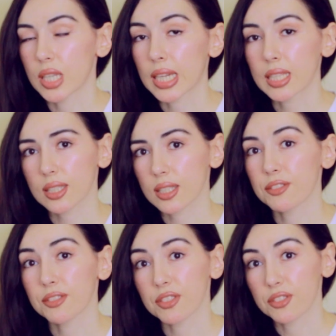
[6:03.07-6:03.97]
in
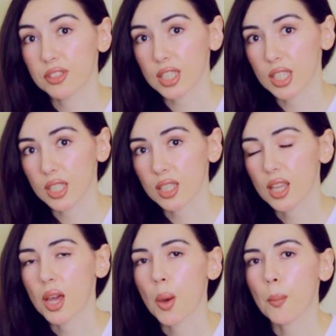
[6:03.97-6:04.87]
1915
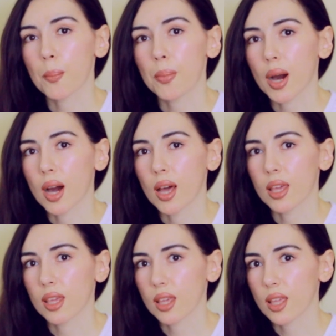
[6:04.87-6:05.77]

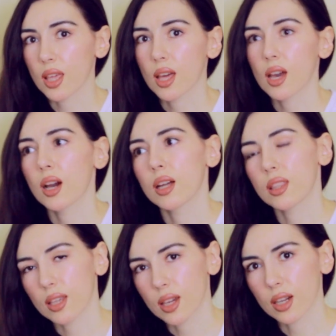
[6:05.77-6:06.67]
by
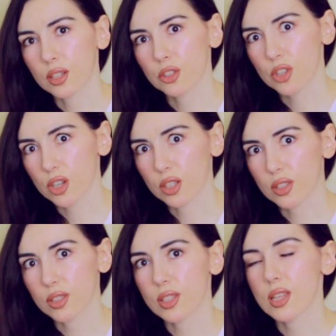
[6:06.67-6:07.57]
the Young
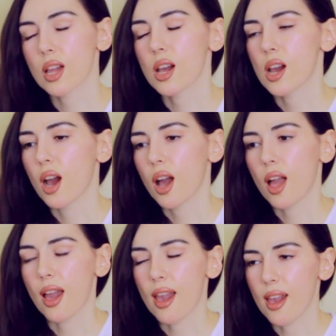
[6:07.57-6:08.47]
Turks.
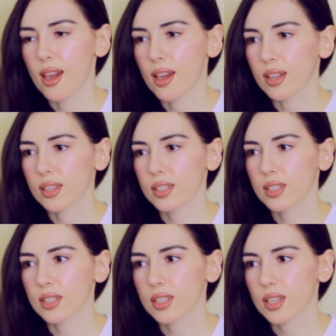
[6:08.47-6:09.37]

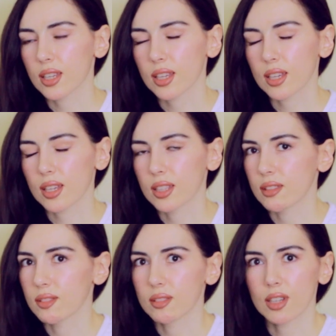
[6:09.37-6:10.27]
And
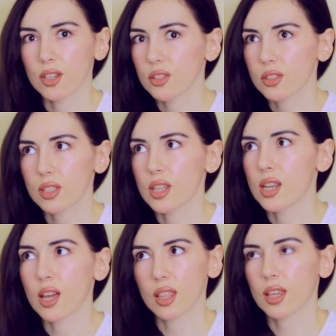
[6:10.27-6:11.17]
there's
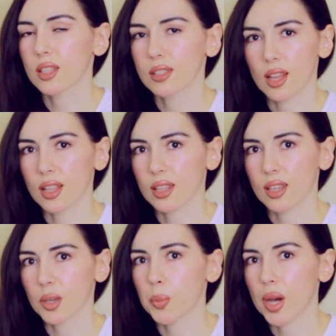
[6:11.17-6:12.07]
nothing
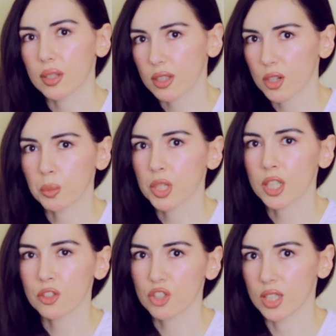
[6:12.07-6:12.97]
telling about the
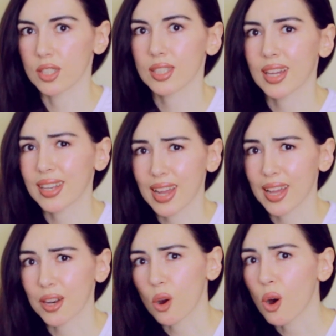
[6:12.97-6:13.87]
Armenian genocide
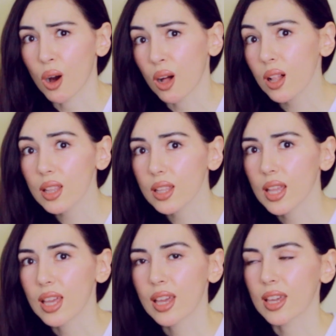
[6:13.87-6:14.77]
at all.
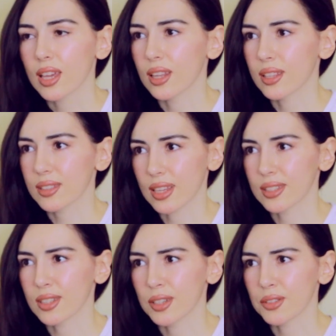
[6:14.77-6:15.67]
It is
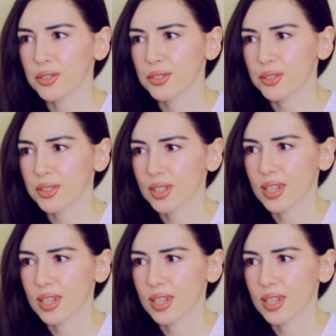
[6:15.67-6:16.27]
as if